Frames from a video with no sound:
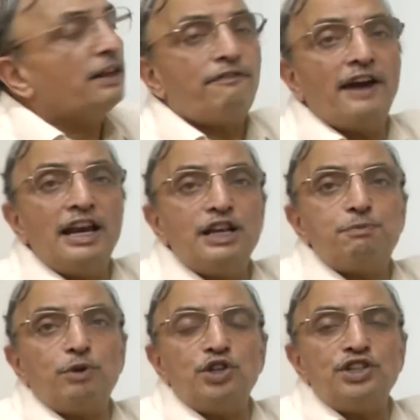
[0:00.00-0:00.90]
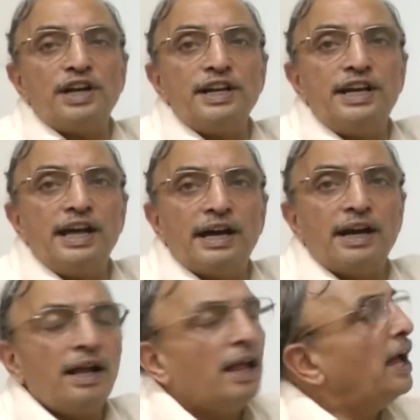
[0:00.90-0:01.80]
the file is positioned
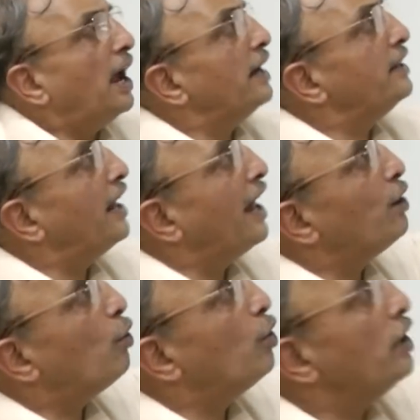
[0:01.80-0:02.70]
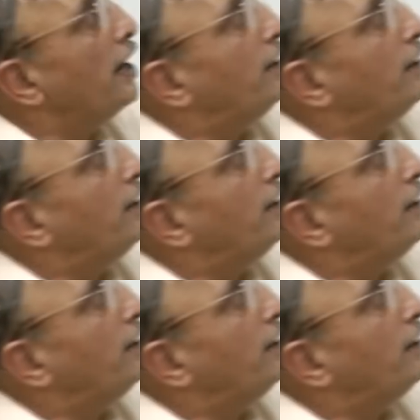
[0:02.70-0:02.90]
here and there are only